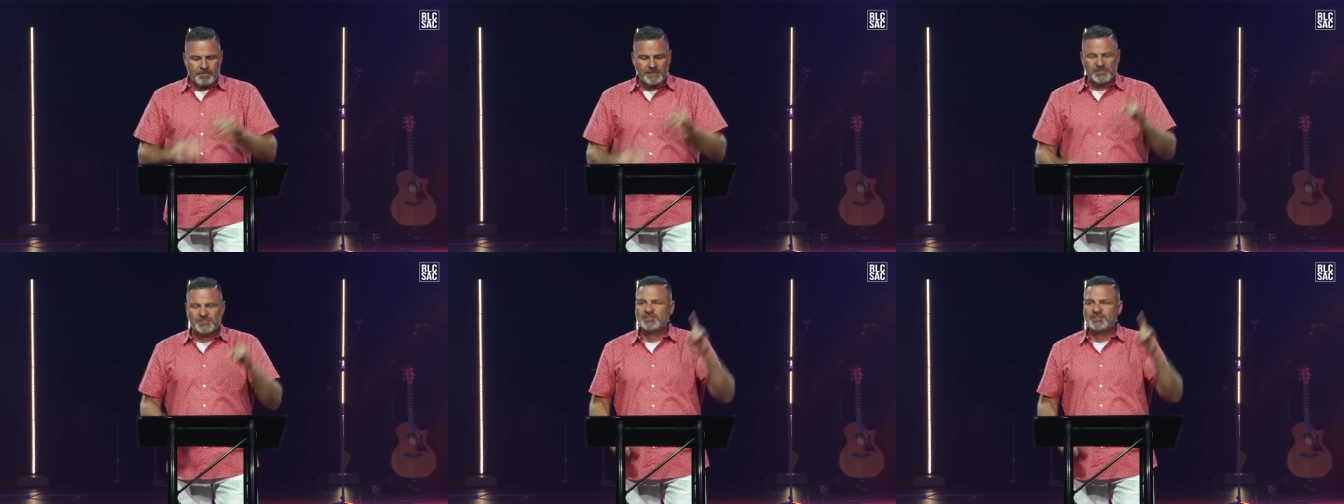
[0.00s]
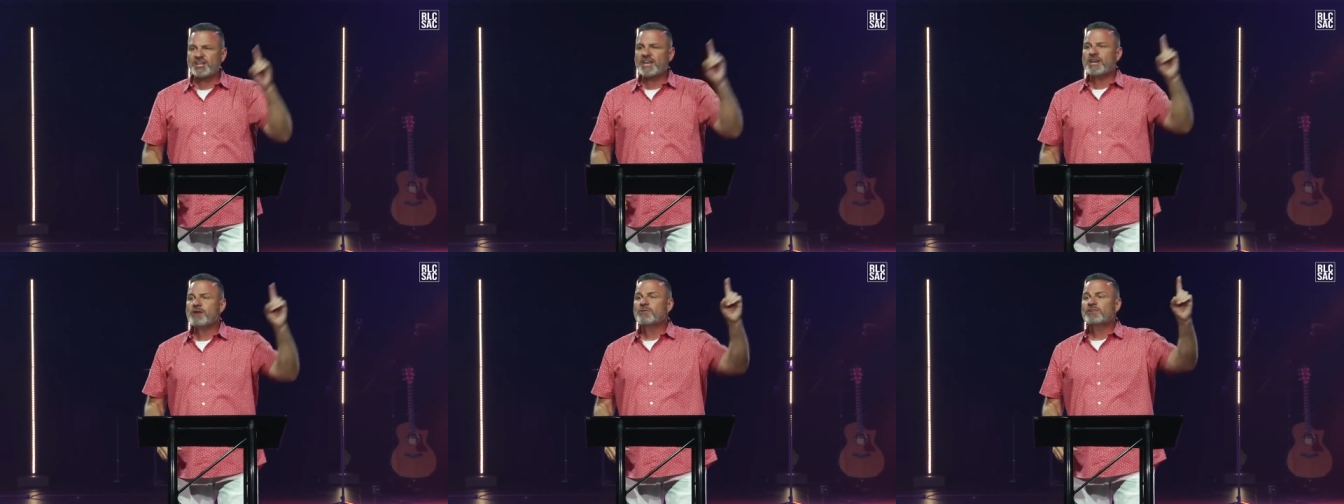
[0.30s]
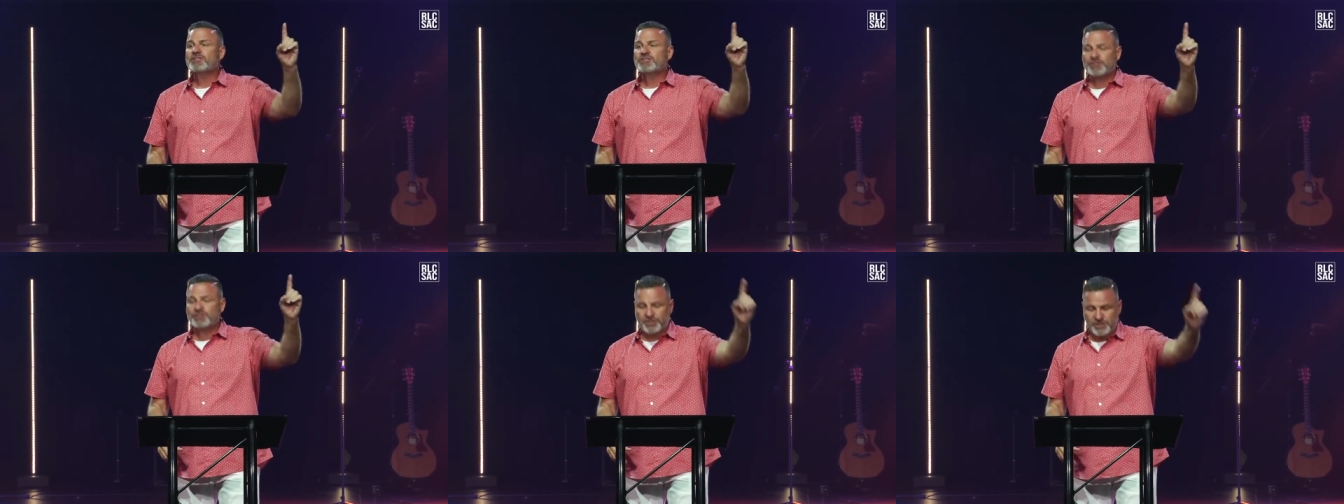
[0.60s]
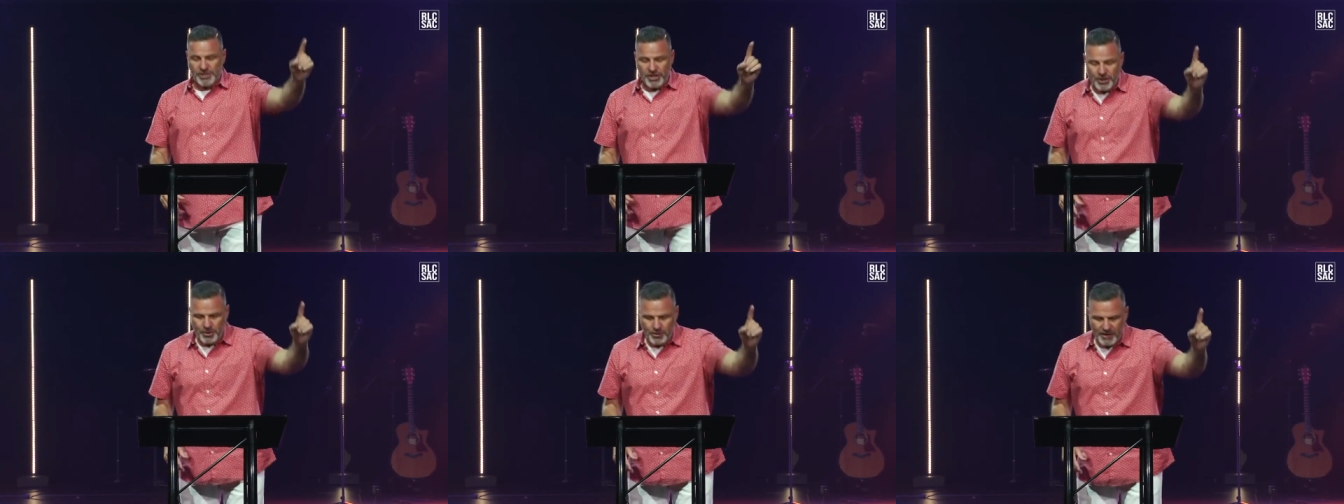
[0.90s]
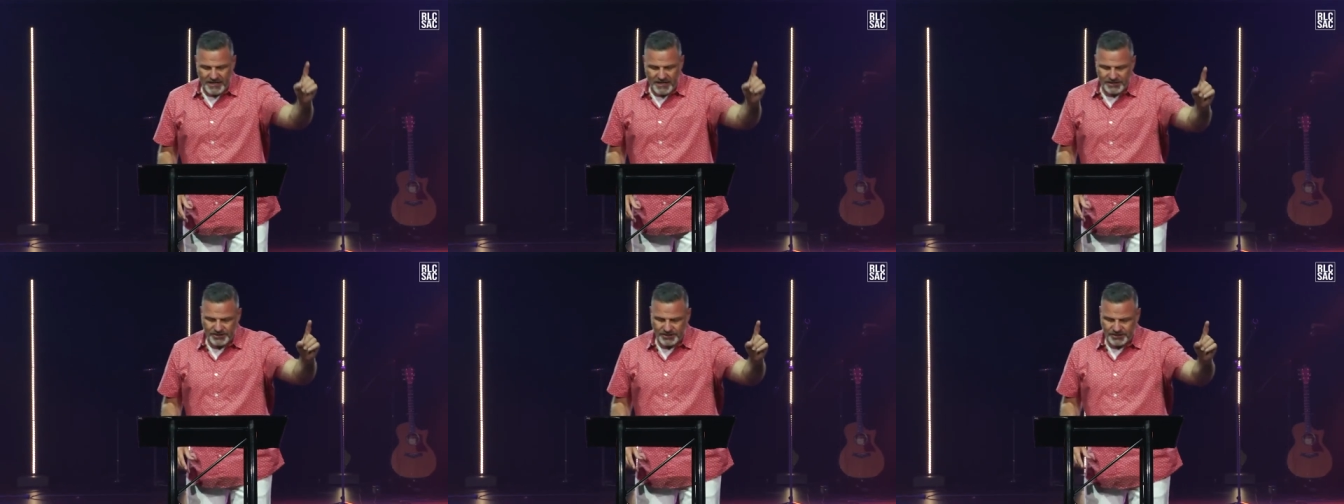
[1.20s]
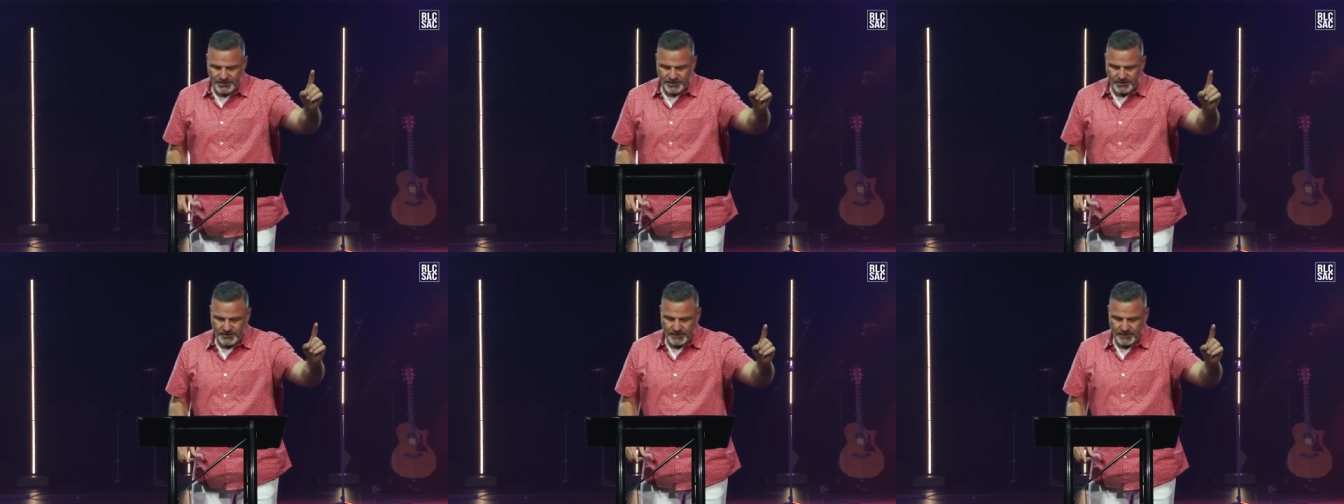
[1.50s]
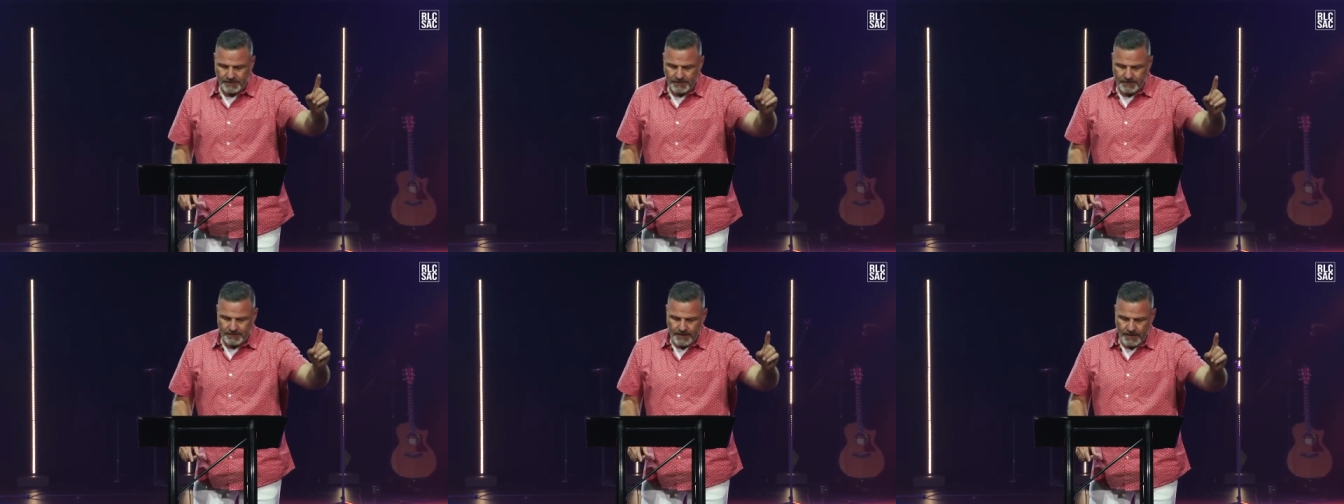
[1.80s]
But she was Jewish,
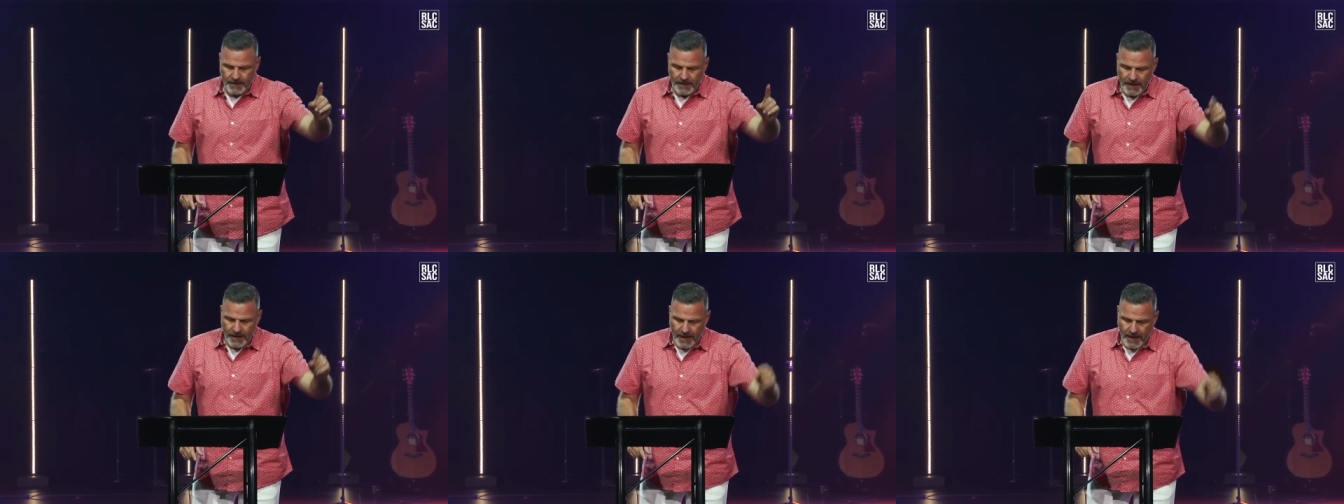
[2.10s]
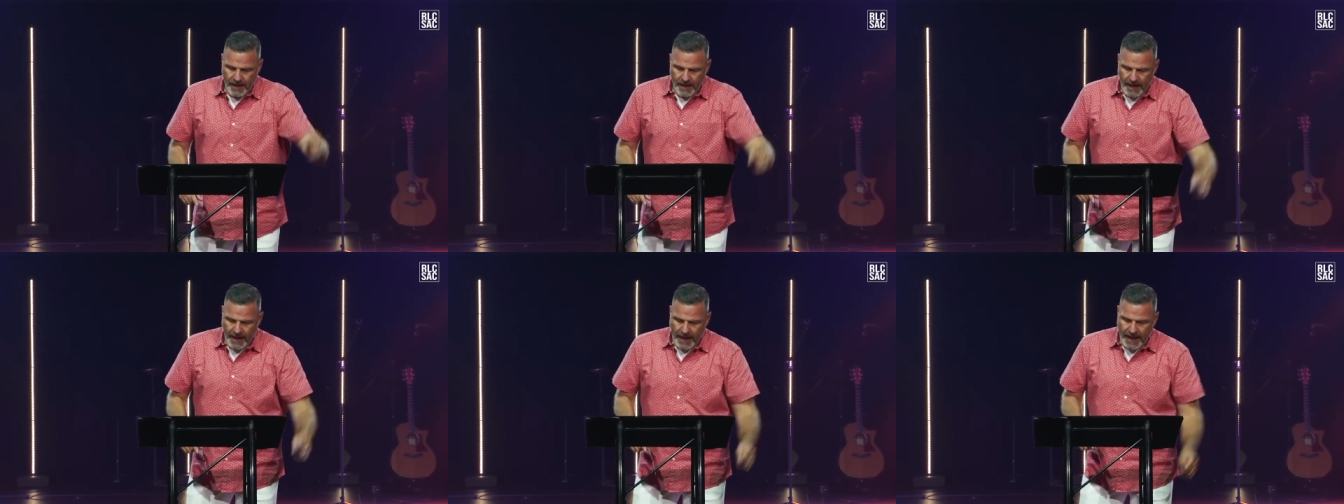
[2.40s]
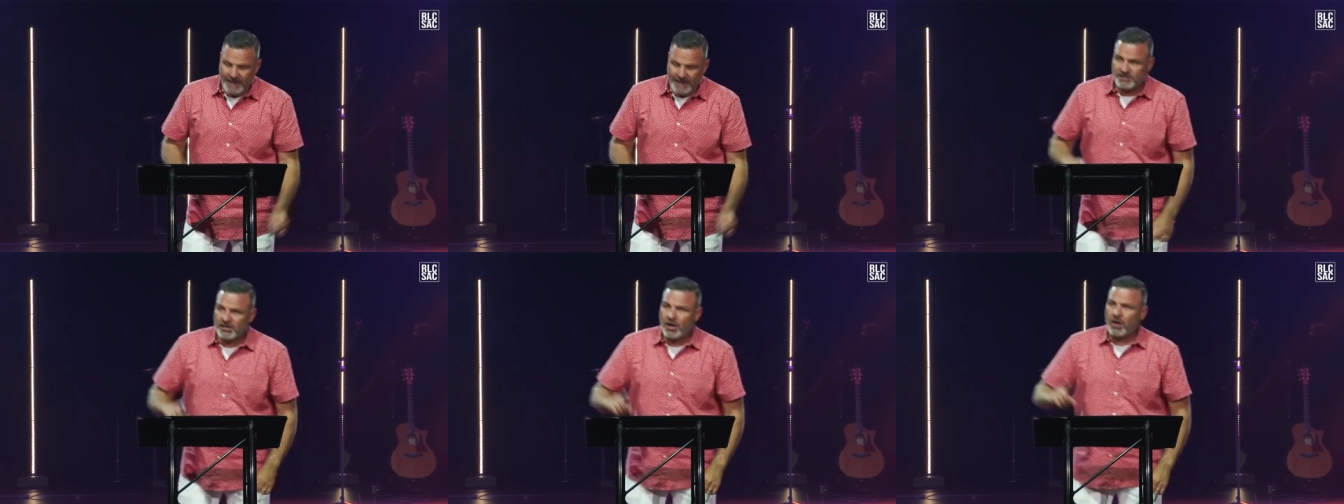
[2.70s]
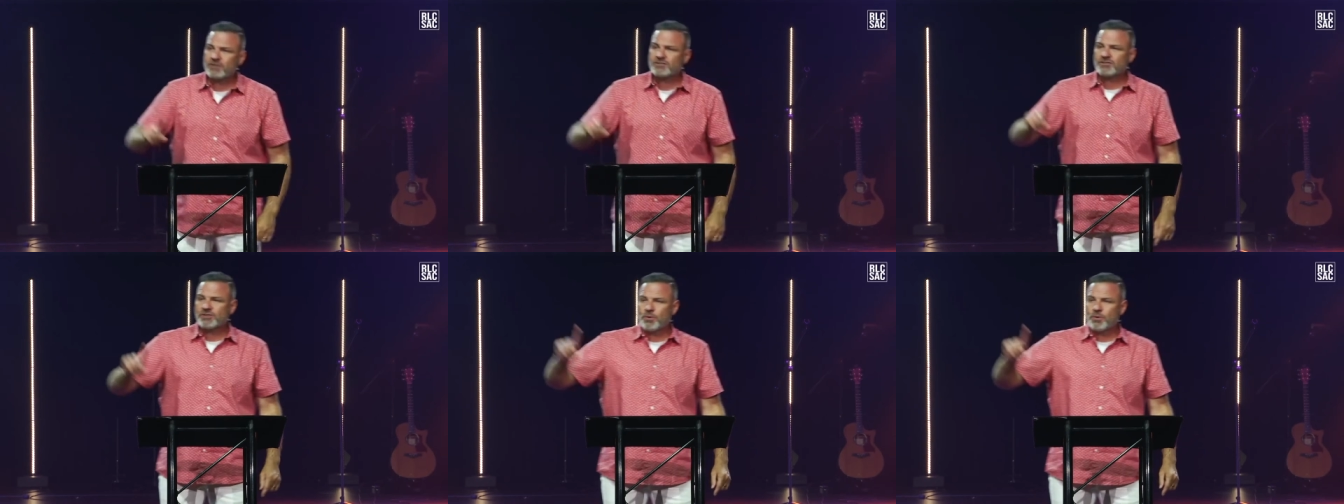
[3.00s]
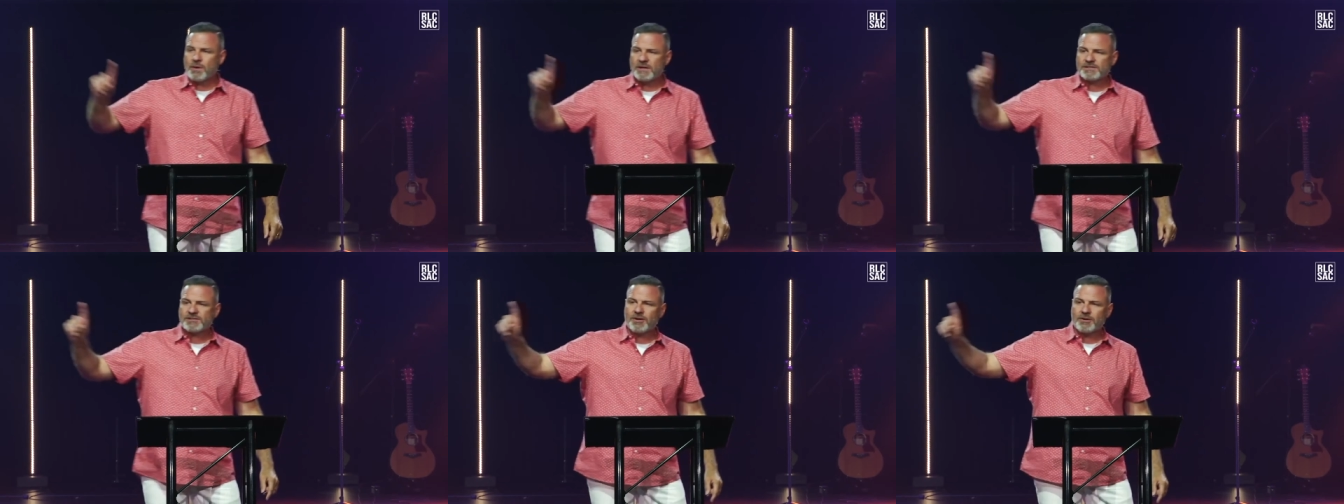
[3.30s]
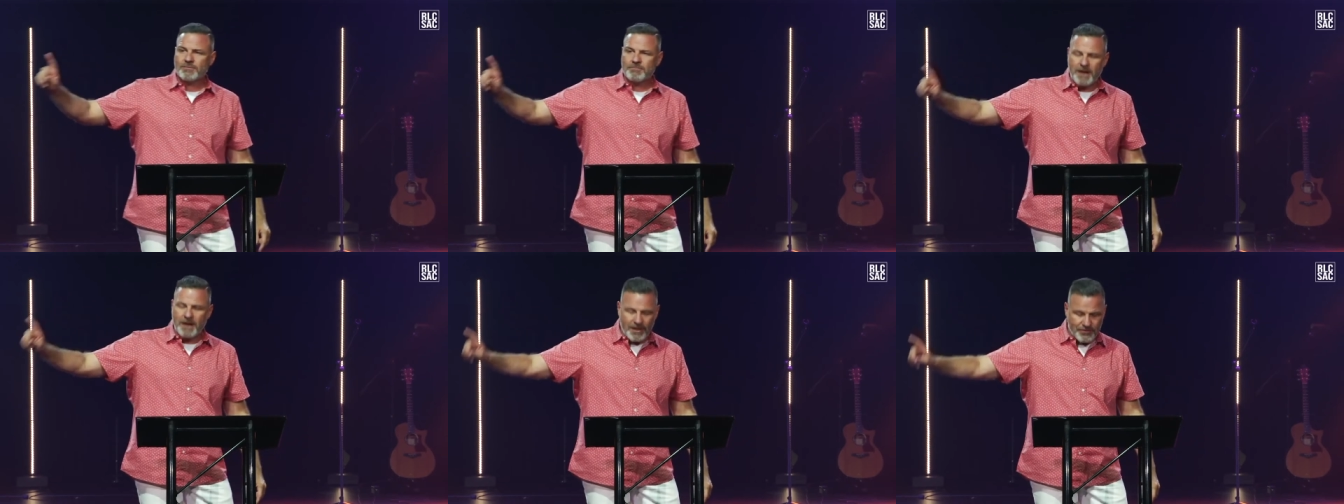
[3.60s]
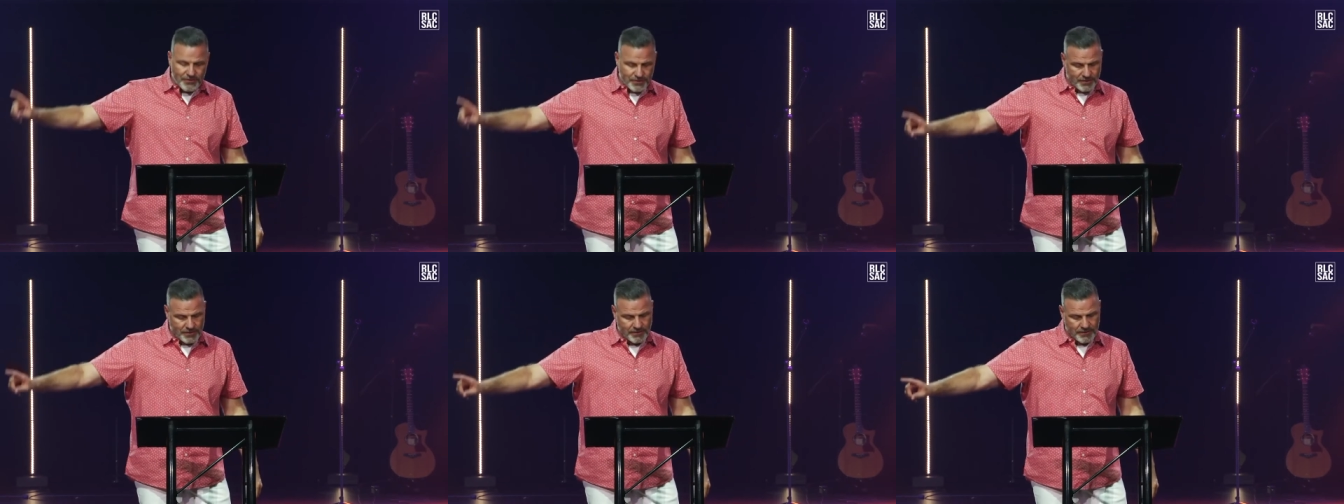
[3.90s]
as also was her
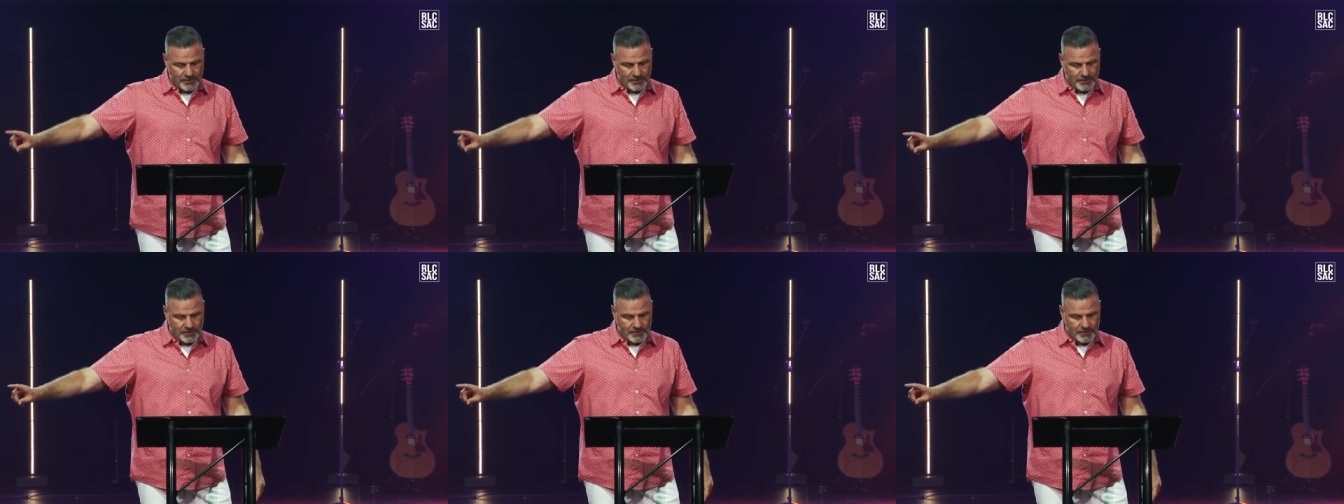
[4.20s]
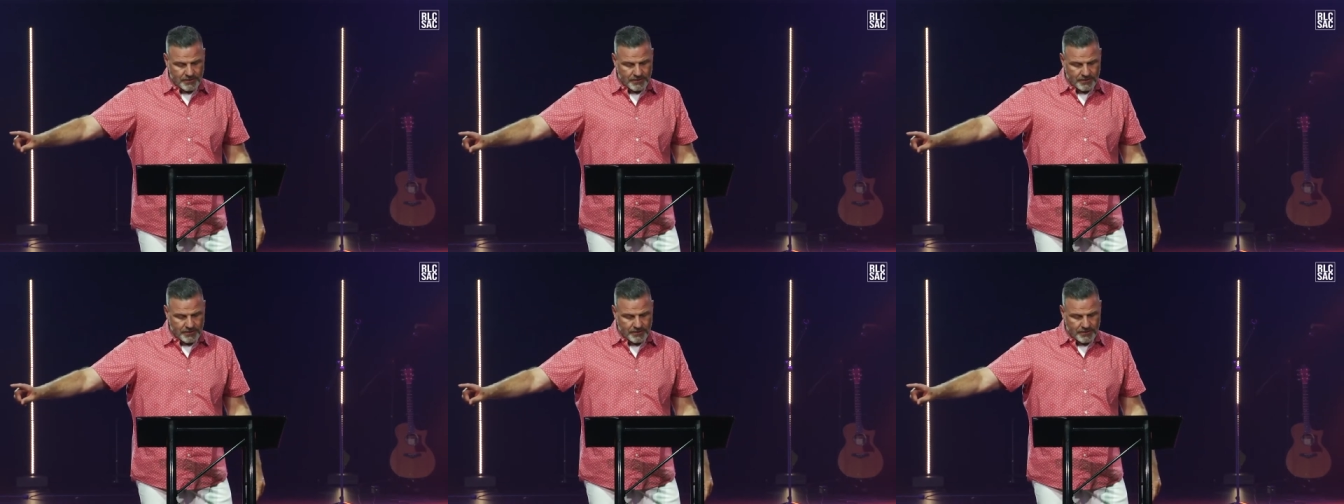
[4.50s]
mother.